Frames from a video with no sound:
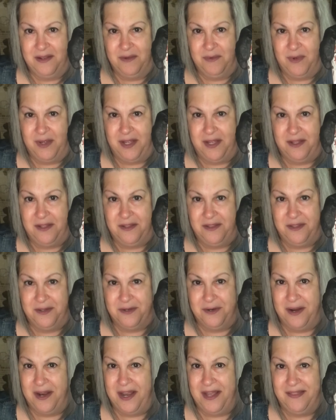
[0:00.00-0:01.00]
Well,
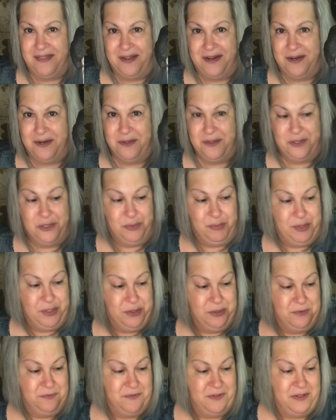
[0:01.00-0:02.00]
they're on there and they're
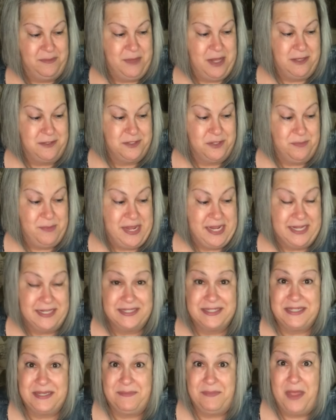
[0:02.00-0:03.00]
beautiful. I'm also making
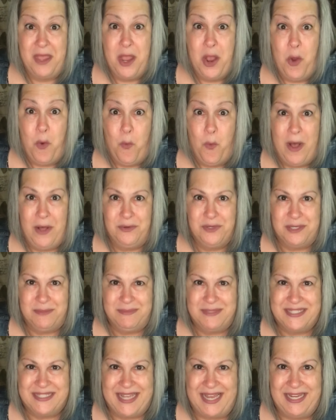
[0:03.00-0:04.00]
some welcome
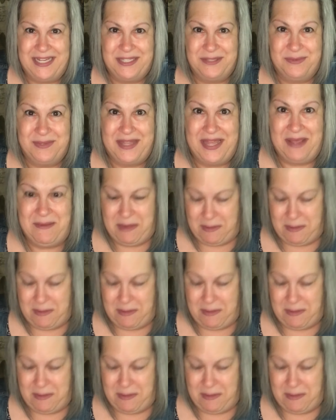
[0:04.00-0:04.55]
signs with them.